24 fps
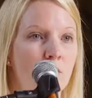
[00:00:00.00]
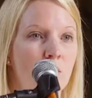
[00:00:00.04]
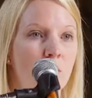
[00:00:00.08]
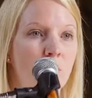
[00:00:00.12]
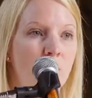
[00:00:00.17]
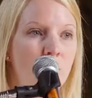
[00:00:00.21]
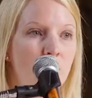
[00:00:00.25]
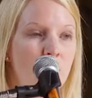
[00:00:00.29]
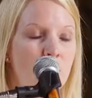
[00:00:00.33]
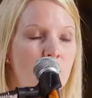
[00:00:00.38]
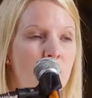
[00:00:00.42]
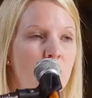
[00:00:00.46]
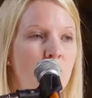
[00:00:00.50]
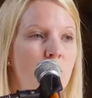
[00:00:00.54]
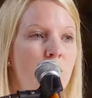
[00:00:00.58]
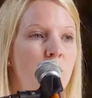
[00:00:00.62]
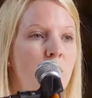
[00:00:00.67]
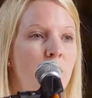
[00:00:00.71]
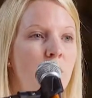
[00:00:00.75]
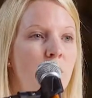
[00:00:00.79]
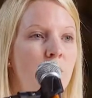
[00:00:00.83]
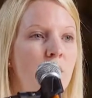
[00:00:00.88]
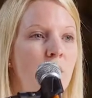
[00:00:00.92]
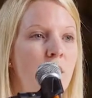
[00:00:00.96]
rules that we did with
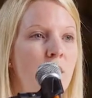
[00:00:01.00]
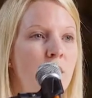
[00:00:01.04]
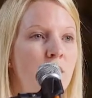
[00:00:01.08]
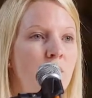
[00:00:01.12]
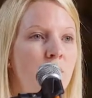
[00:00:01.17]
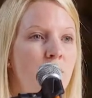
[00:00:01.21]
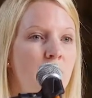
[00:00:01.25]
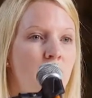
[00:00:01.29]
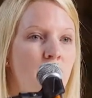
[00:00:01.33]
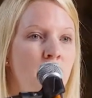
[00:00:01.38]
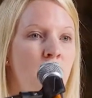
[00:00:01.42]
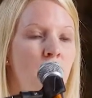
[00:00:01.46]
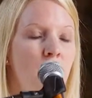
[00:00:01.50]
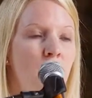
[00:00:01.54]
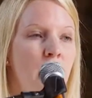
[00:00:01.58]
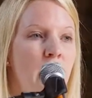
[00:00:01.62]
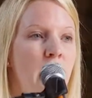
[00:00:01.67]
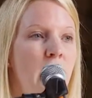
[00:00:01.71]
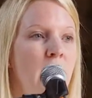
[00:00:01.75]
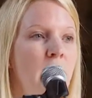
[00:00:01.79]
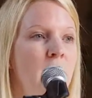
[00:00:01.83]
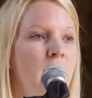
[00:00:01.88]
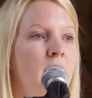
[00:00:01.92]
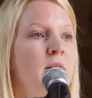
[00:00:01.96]
you guys this
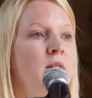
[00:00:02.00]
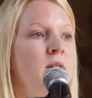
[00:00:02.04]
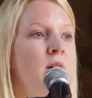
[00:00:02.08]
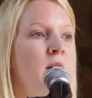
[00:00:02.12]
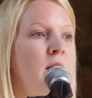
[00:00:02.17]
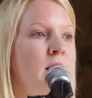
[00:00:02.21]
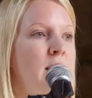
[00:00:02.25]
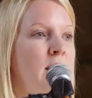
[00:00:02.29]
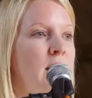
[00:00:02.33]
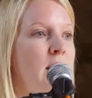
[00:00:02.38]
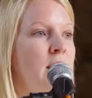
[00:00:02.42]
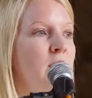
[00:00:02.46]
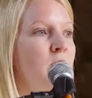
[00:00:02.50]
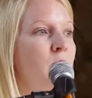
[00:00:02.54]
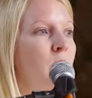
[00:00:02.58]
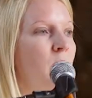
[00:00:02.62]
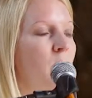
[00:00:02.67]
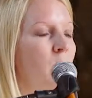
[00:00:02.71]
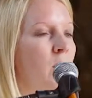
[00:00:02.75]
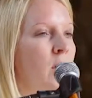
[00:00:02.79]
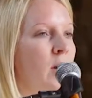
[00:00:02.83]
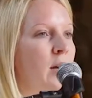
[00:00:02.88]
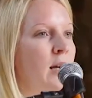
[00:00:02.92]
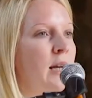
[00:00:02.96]
morning and turning that into
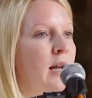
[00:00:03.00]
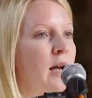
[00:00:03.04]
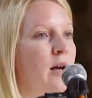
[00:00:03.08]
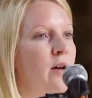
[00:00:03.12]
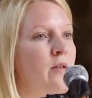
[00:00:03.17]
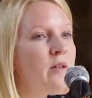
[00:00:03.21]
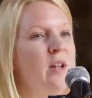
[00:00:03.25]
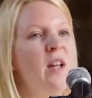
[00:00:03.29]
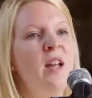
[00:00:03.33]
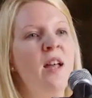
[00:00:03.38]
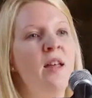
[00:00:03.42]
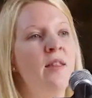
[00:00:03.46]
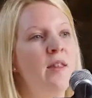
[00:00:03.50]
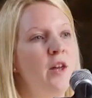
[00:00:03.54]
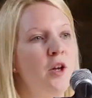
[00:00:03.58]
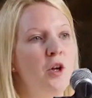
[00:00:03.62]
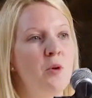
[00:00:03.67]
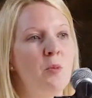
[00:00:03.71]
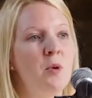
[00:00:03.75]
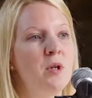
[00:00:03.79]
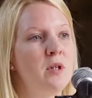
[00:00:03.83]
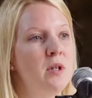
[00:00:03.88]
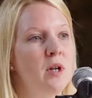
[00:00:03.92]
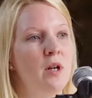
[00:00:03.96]
a word cloud, that
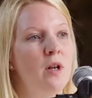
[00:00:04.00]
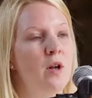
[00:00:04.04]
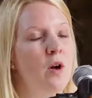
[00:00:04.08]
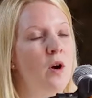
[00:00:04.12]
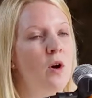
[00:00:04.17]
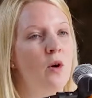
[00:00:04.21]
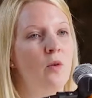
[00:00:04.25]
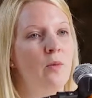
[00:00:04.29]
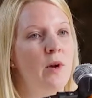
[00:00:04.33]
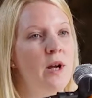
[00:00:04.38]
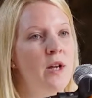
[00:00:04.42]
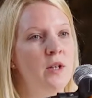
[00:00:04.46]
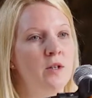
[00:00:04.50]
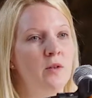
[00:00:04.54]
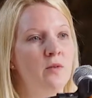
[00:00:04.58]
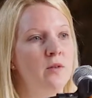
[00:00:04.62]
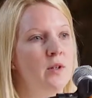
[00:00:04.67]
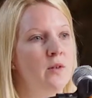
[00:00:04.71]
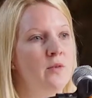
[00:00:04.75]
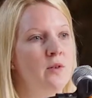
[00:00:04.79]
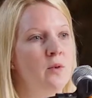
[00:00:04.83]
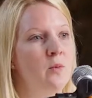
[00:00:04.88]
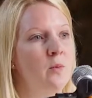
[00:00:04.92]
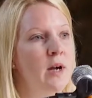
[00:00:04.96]
can be done in a whole range of
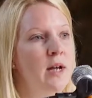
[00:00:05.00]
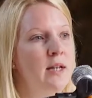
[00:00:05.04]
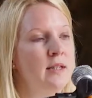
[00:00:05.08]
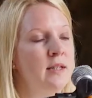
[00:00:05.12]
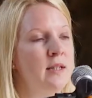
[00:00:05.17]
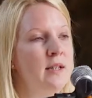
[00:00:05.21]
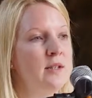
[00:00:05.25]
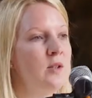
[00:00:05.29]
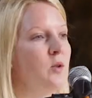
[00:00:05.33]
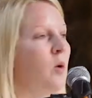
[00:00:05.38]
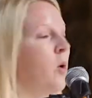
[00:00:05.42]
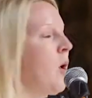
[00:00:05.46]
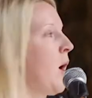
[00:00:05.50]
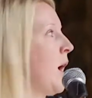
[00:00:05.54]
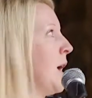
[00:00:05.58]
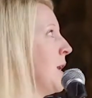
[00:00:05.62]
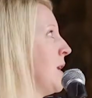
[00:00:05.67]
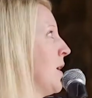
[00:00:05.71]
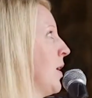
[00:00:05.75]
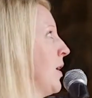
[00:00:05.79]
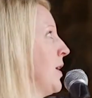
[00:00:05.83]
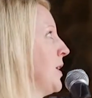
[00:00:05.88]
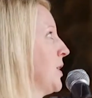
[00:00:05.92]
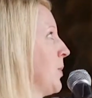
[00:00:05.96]
different ways, and that's quite
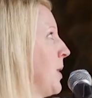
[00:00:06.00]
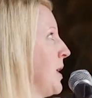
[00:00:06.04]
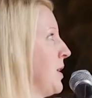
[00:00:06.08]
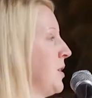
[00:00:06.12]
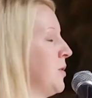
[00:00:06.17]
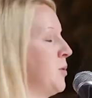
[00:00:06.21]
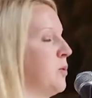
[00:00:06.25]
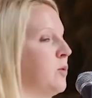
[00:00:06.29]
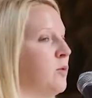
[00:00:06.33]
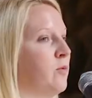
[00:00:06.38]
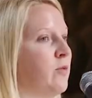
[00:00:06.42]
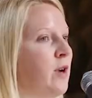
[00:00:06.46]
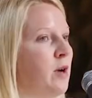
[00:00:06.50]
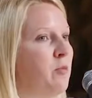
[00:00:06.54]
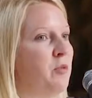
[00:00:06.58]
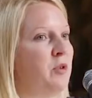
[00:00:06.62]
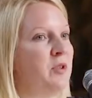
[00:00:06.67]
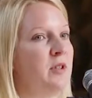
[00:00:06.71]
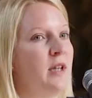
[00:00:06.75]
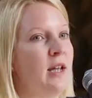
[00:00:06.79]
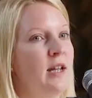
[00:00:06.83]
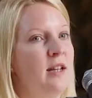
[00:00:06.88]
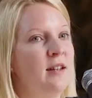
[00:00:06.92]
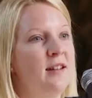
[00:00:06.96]
a nice way to sort of
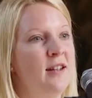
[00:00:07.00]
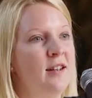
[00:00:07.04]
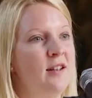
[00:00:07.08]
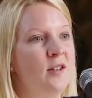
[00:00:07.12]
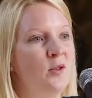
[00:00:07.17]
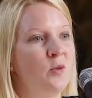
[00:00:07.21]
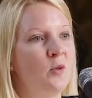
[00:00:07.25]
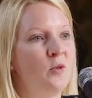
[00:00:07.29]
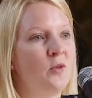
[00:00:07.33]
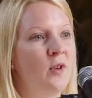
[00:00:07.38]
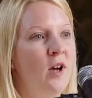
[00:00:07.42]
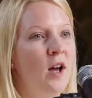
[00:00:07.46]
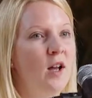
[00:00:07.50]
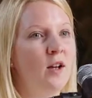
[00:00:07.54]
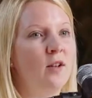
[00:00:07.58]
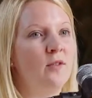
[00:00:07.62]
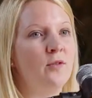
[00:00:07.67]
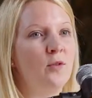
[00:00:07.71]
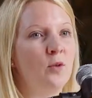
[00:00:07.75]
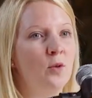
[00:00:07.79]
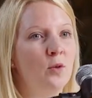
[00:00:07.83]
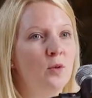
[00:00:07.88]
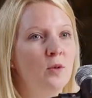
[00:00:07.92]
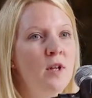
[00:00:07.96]
represent in a sort of
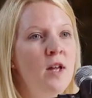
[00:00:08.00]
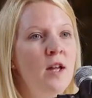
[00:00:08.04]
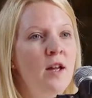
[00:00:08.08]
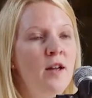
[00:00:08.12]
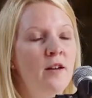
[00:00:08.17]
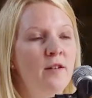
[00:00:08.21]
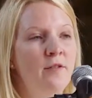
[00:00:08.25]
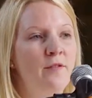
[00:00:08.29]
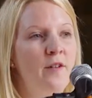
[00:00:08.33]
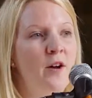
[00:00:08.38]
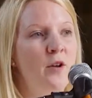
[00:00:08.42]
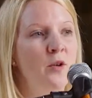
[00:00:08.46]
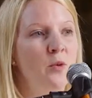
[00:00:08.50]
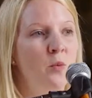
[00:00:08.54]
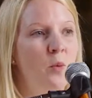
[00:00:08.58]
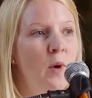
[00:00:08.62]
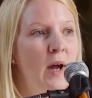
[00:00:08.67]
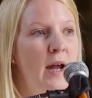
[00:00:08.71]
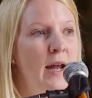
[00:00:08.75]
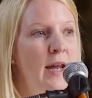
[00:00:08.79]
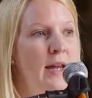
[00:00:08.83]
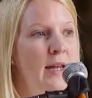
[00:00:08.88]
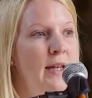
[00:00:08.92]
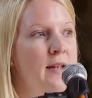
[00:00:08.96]
colourful, fun
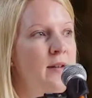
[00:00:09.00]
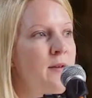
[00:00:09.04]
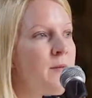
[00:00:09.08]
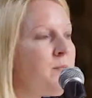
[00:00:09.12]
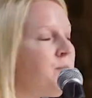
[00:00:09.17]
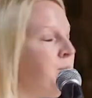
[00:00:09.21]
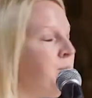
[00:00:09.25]
way.